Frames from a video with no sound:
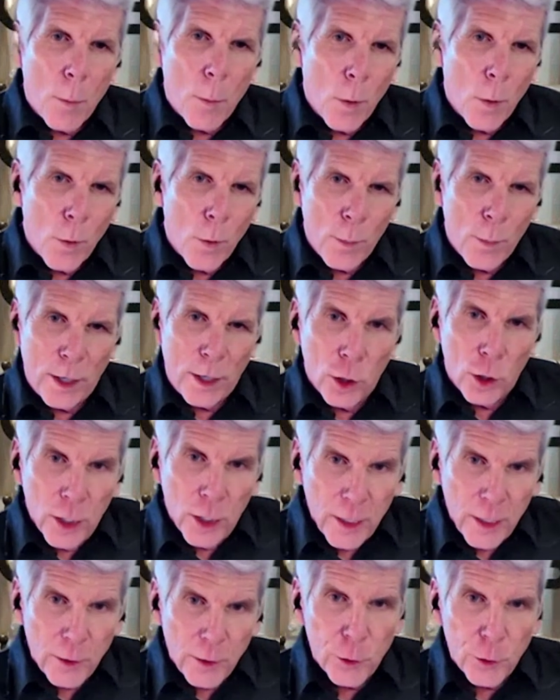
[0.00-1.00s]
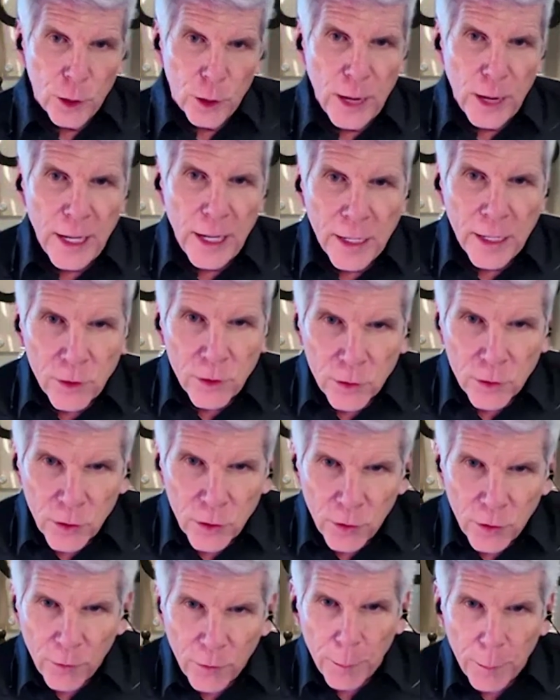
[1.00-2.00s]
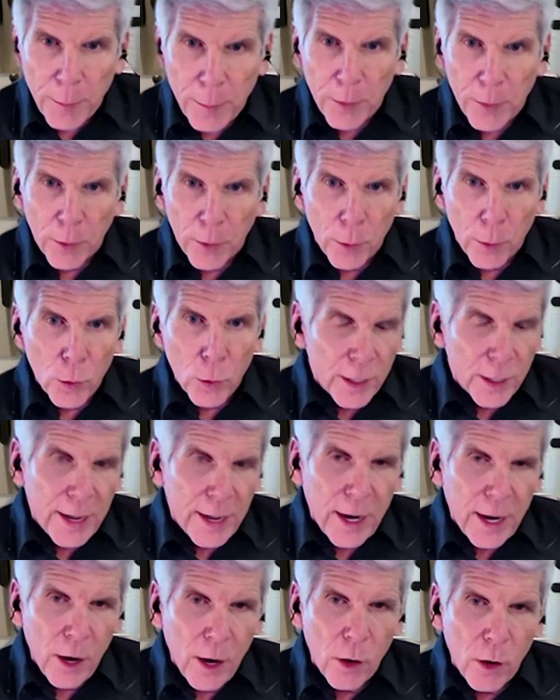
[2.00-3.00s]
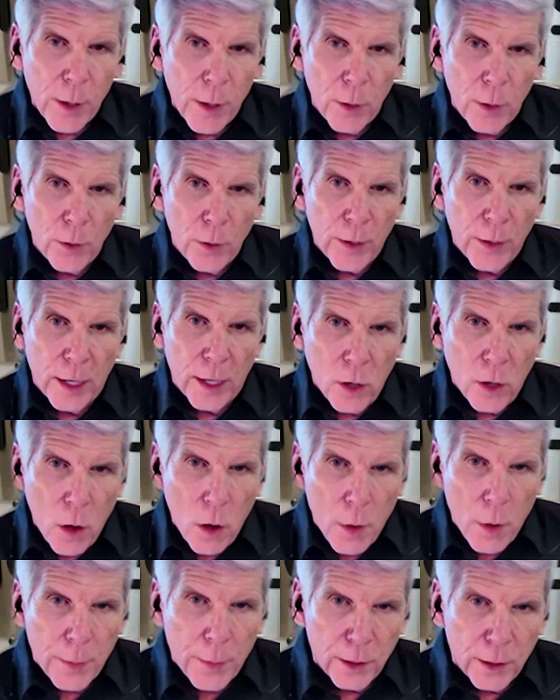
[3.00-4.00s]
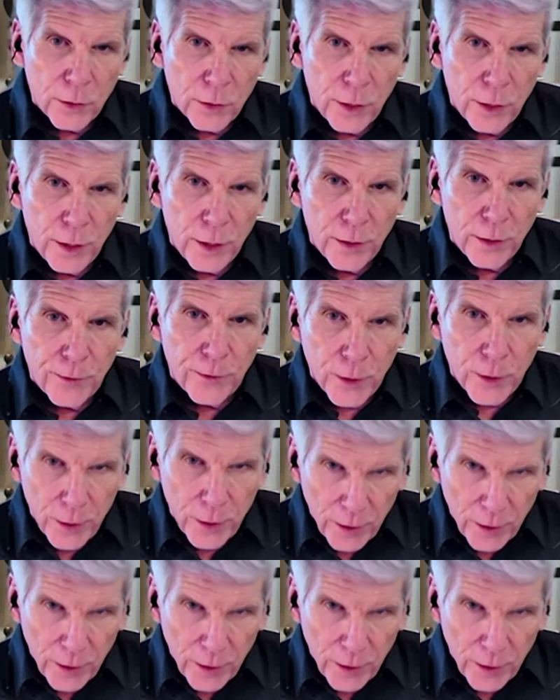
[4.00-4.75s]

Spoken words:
But when we looked at it through the lens of the people that really care about that competency and,